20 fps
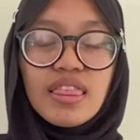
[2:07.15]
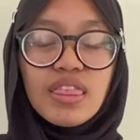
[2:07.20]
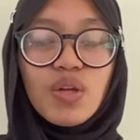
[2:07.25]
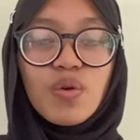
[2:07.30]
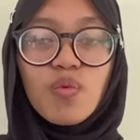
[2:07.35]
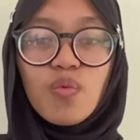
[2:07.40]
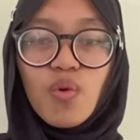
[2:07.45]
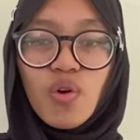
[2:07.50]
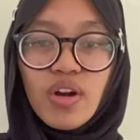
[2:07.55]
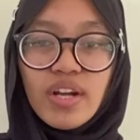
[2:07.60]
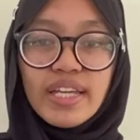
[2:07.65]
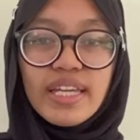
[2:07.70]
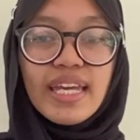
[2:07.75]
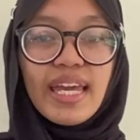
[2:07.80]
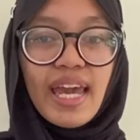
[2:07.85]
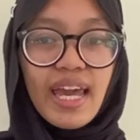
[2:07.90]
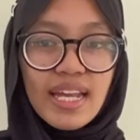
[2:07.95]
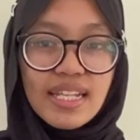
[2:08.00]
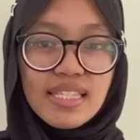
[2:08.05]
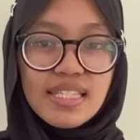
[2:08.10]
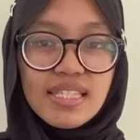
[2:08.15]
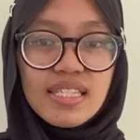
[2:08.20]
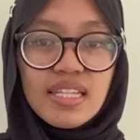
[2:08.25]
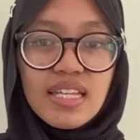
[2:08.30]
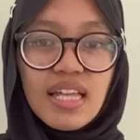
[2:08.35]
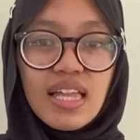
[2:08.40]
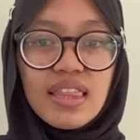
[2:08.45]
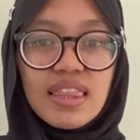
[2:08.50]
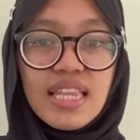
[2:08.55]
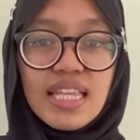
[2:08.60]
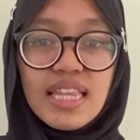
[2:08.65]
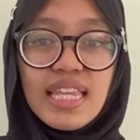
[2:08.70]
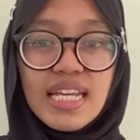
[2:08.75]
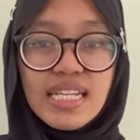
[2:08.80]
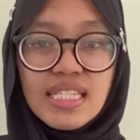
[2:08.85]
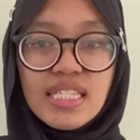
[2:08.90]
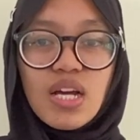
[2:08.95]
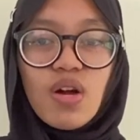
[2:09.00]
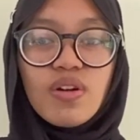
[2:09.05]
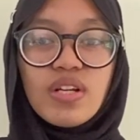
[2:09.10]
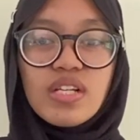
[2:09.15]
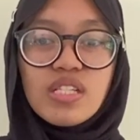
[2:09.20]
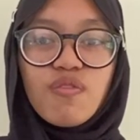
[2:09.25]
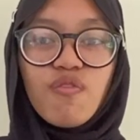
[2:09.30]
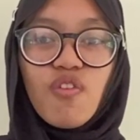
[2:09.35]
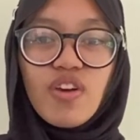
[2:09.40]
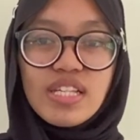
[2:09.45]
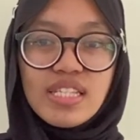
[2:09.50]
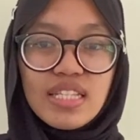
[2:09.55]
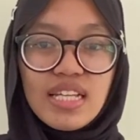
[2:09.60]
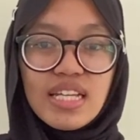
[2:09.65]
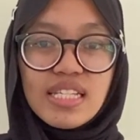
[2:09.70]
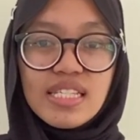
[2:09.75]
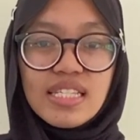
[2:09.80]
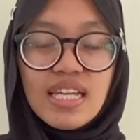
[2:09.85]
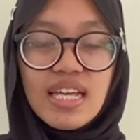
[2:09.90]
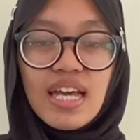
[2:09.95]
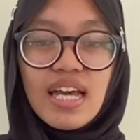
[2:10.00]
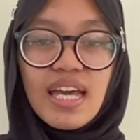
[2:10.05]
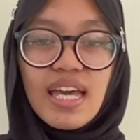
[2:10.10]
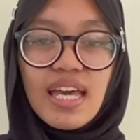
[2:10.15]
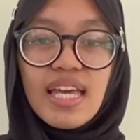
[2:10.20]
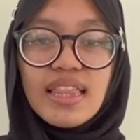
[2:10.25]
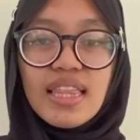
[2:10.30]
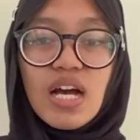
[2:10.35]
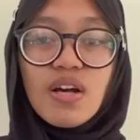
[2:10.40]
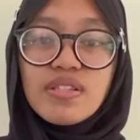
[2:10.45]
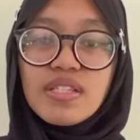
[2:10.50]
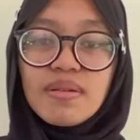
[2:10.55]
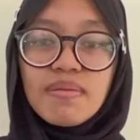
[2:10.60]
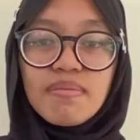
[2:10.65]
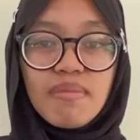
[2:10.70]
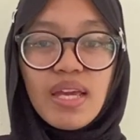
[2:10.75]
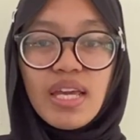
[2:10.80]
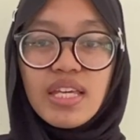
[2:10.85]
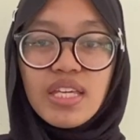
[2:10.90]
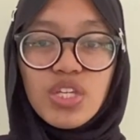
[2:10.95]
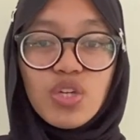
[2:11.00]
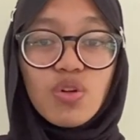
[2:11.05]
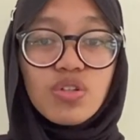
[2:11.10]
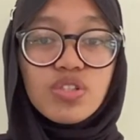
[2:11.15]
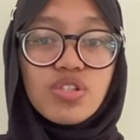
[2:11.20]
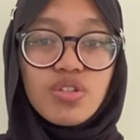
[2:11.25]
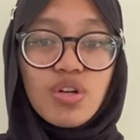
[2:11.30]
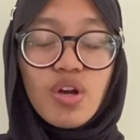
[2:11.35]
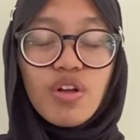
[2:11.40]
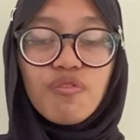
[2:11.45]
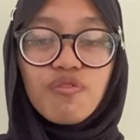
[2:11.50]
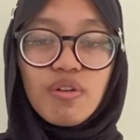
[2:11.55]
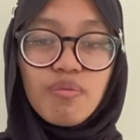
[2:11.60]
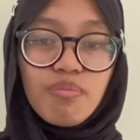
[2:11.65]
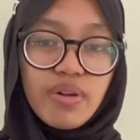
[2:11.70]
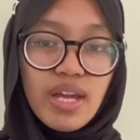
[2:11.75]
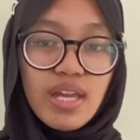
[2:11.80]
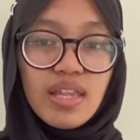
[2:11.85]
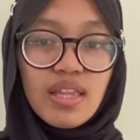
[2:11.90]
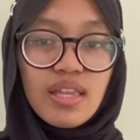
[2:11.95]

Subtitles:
The word cats. The T sound is voiceless. It doesn't make your throat vibrate.